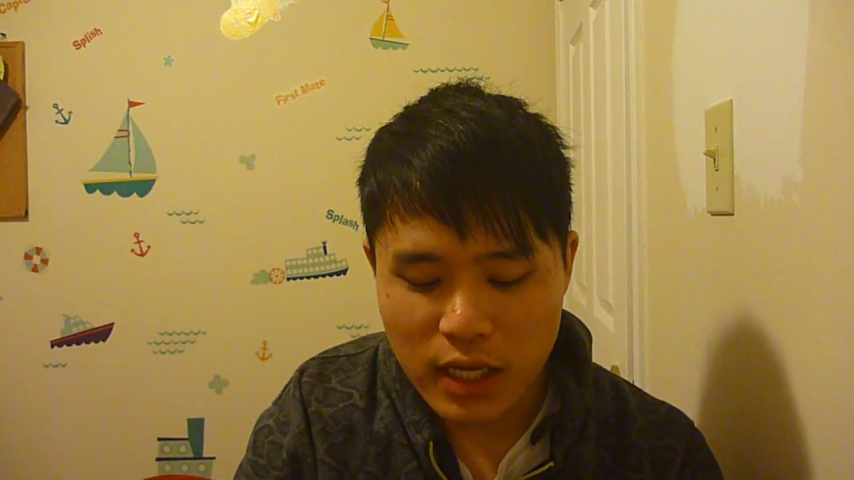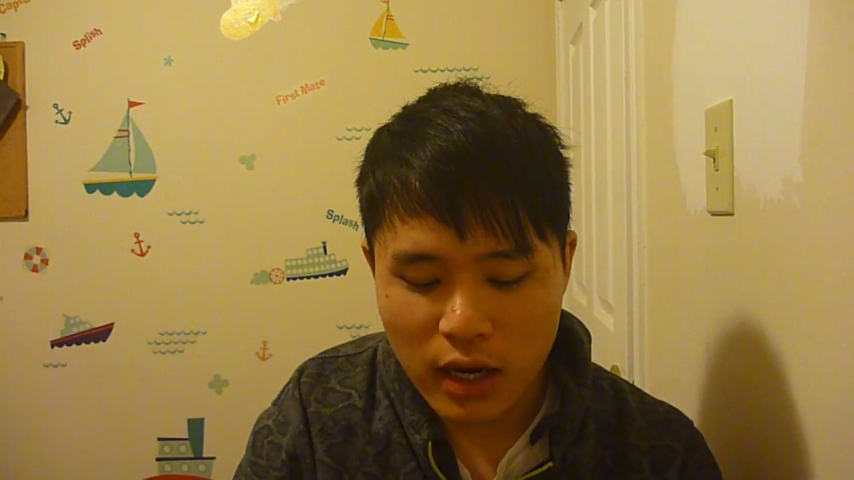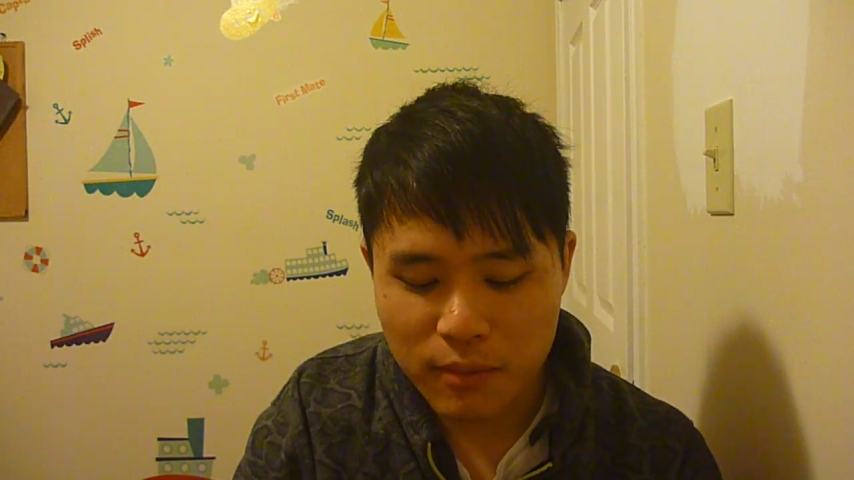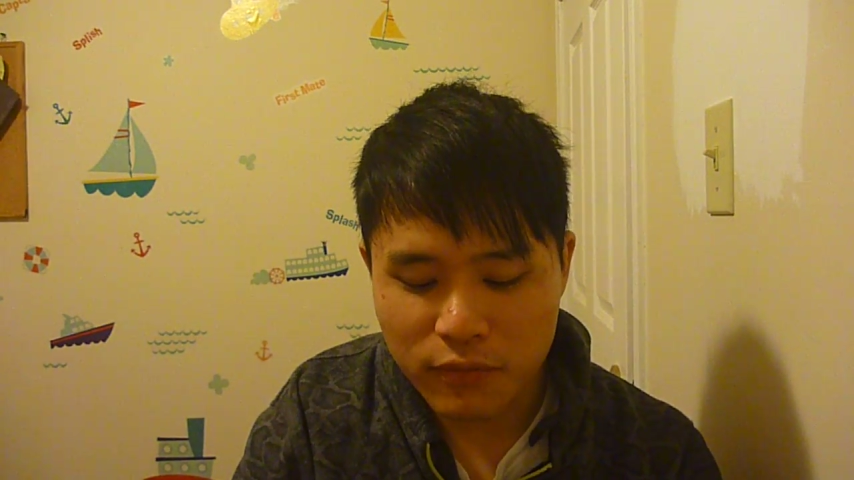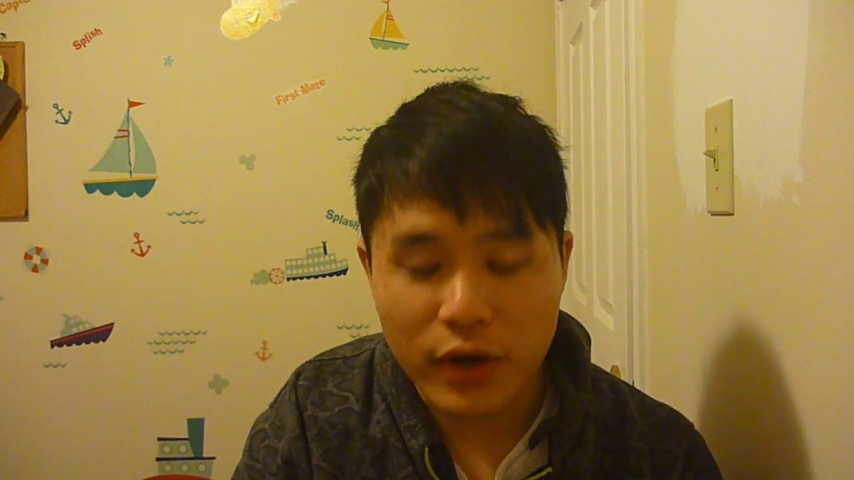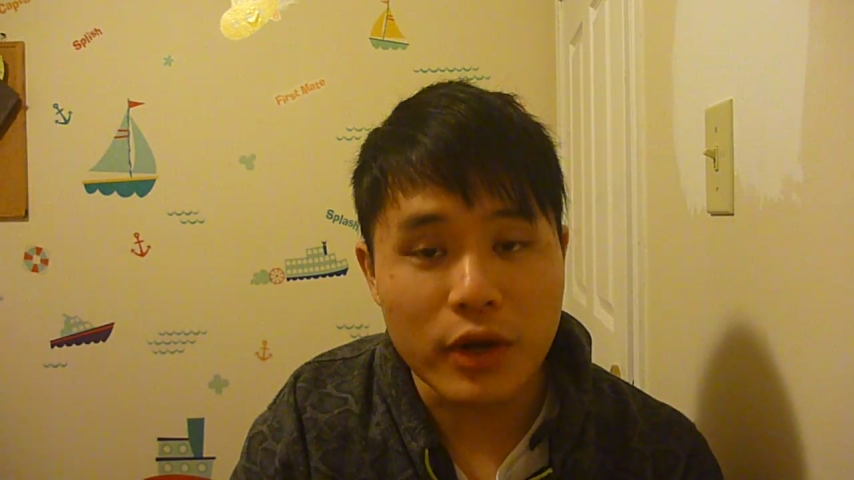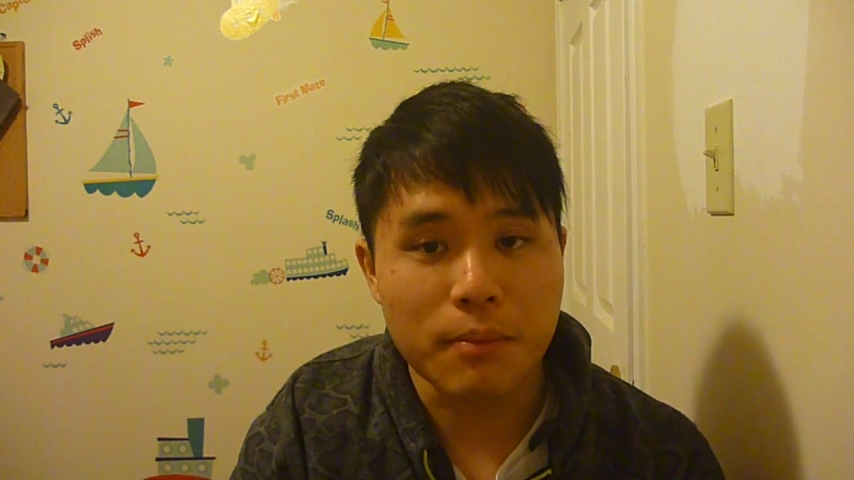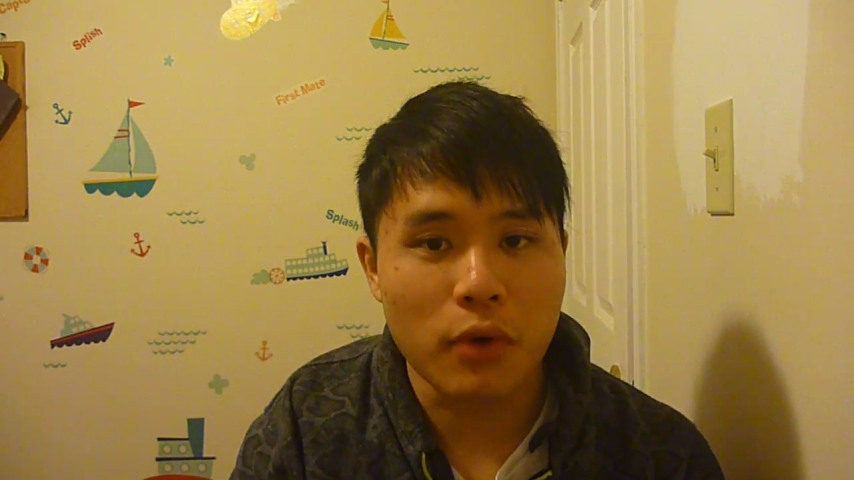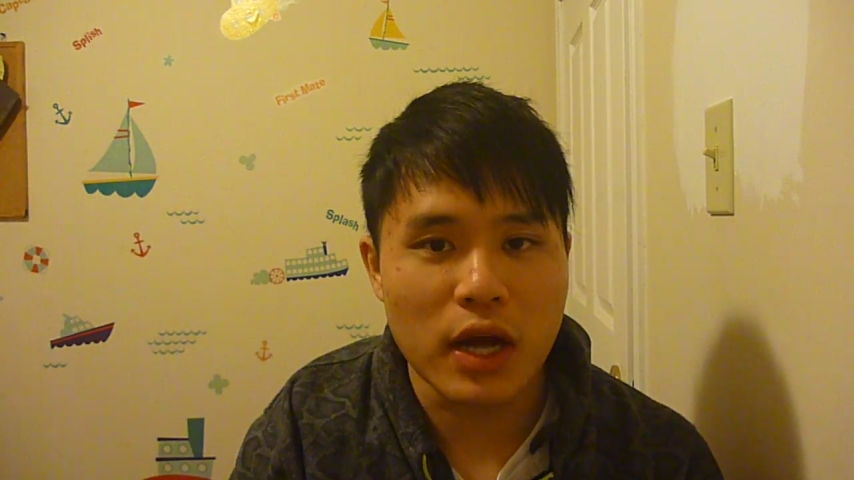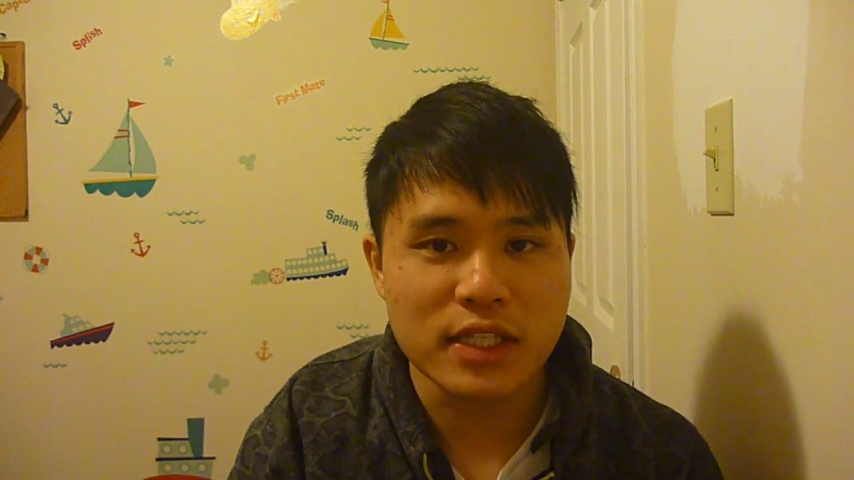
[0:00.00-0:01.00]
and I'm very
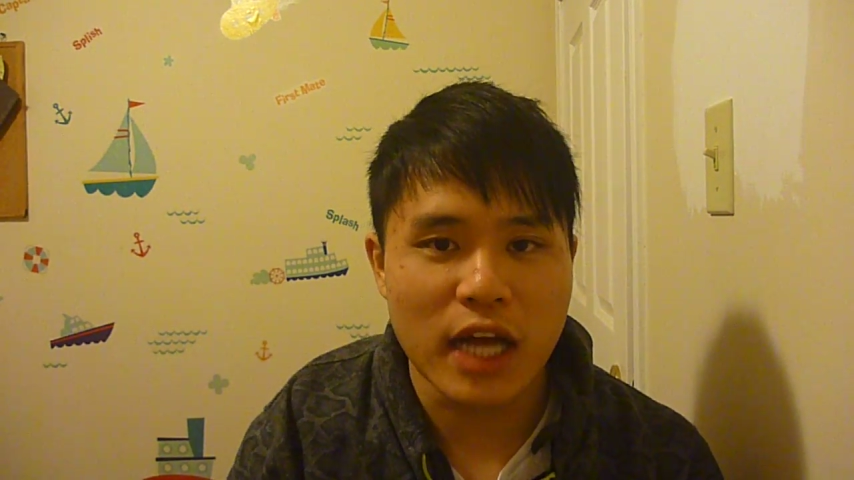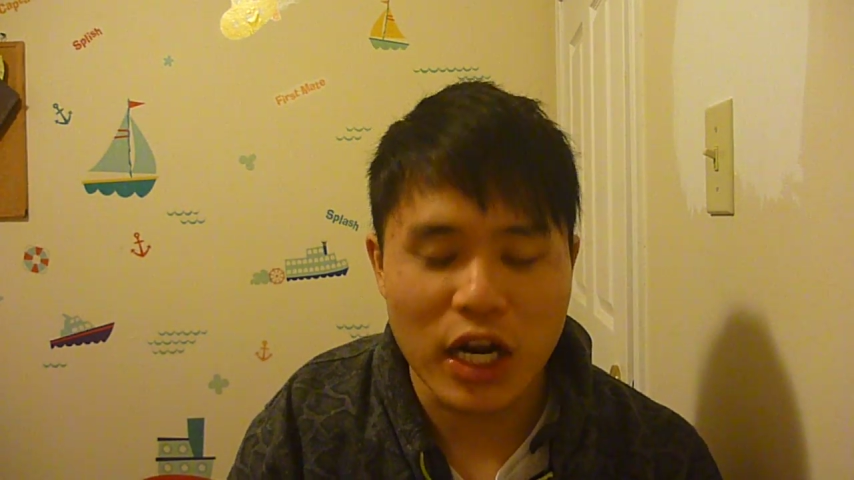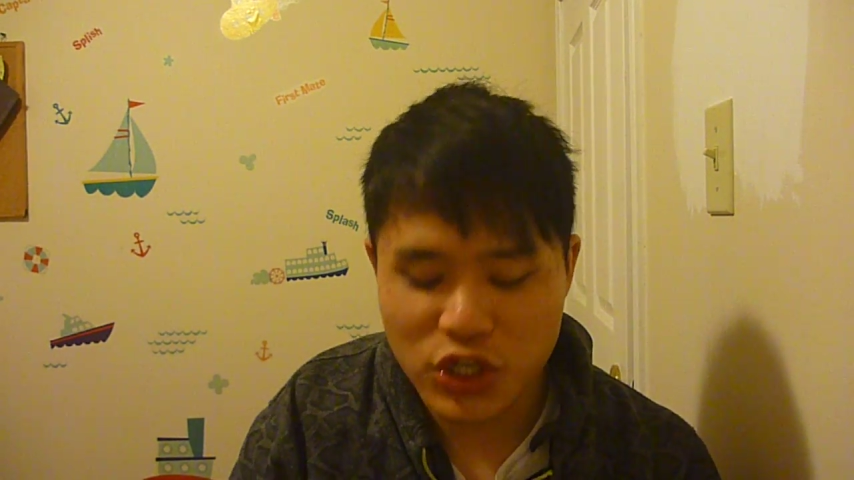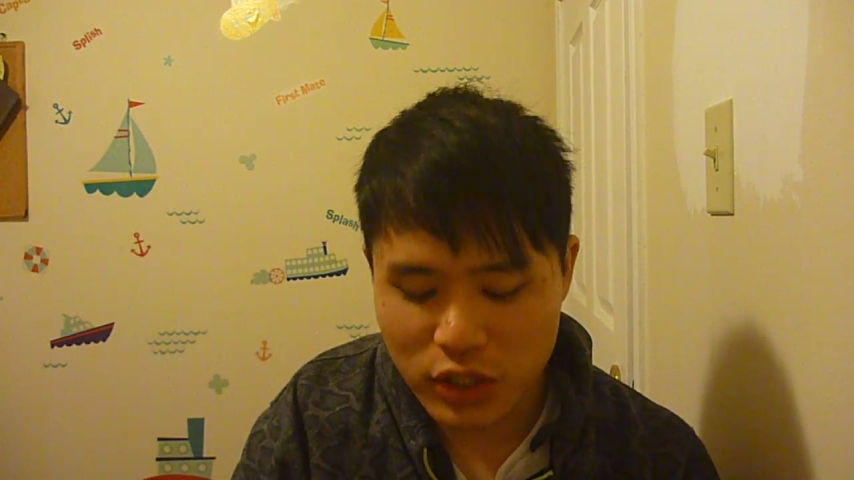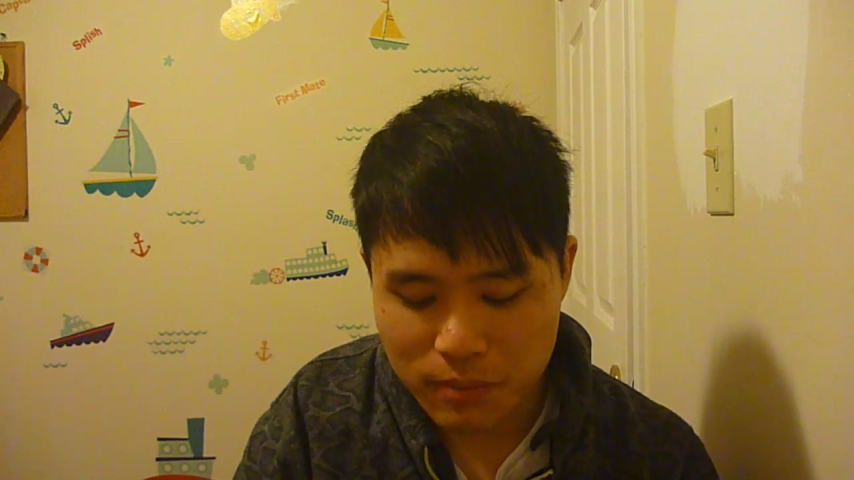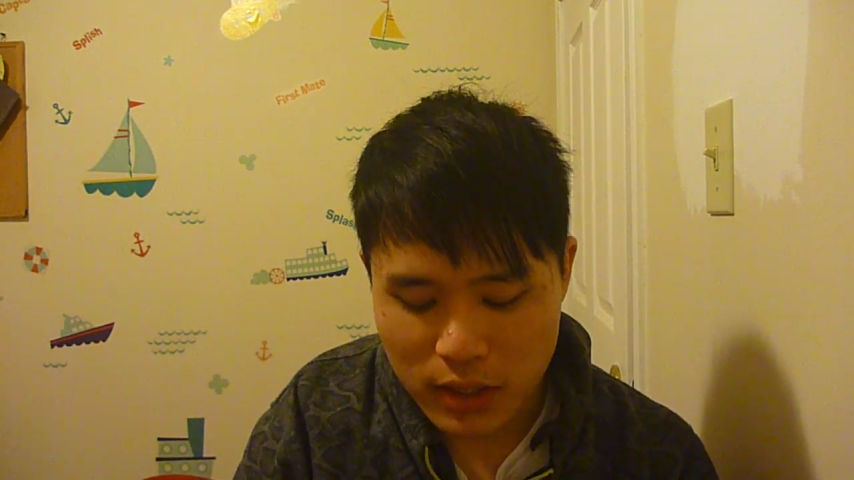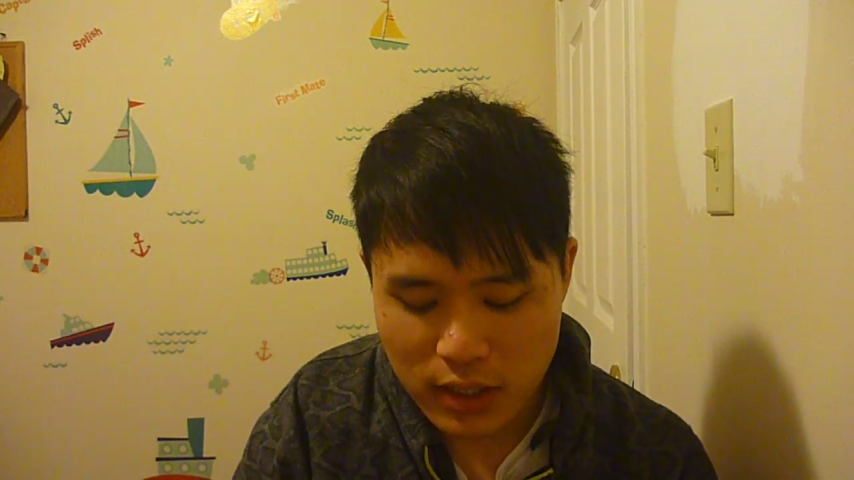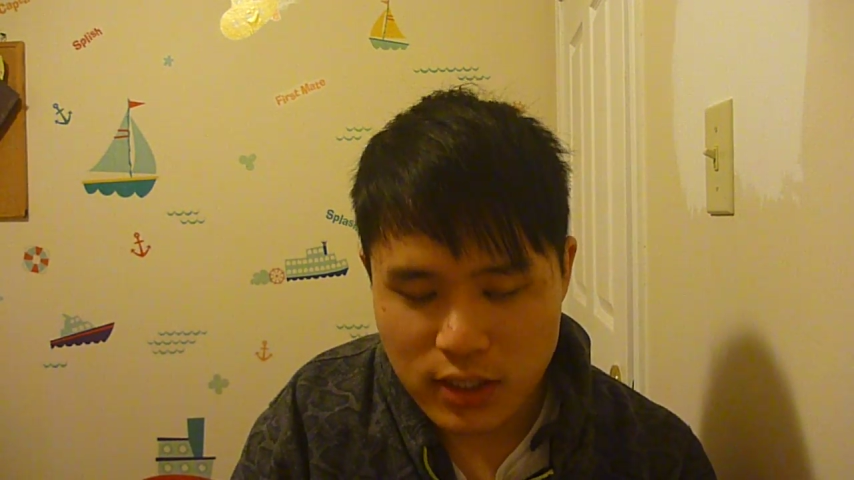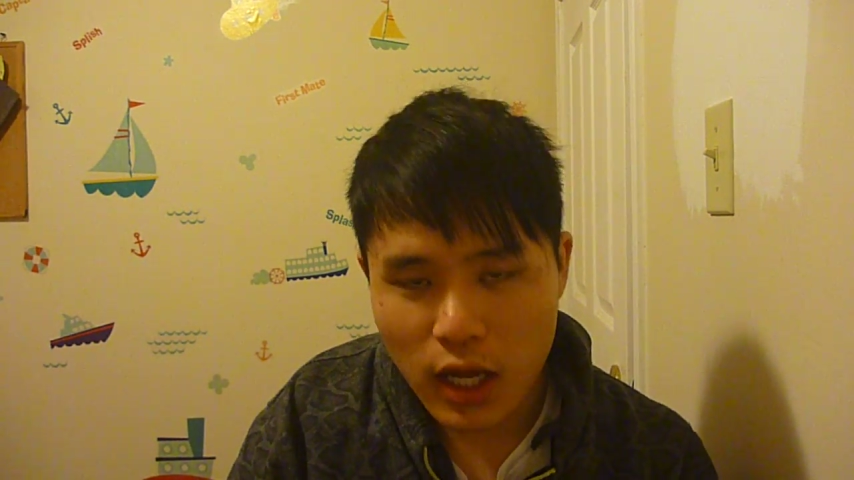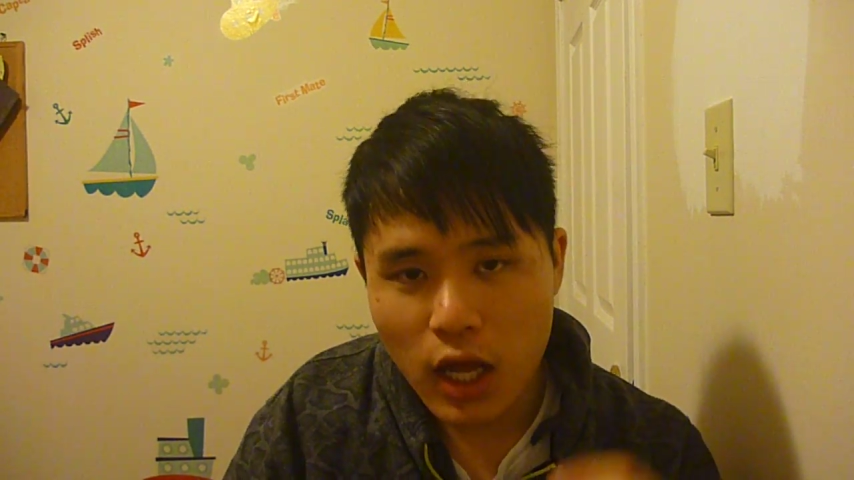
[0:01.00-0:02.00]
impressed actually,
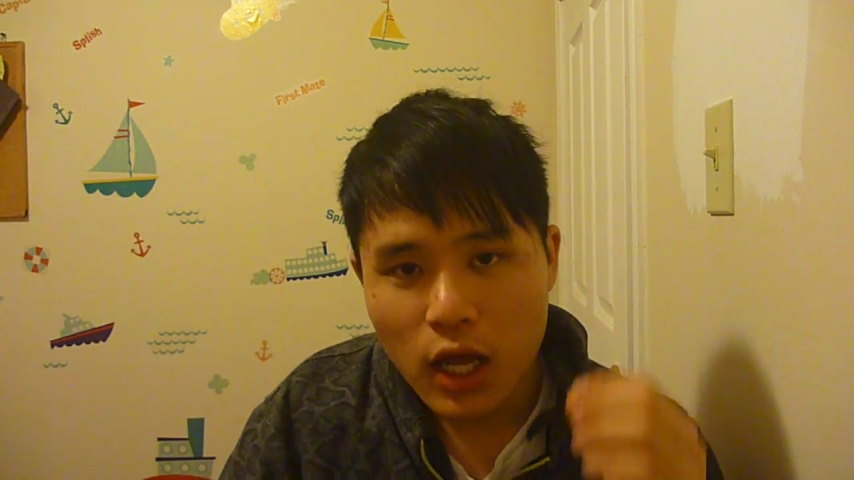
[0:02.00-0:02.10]
because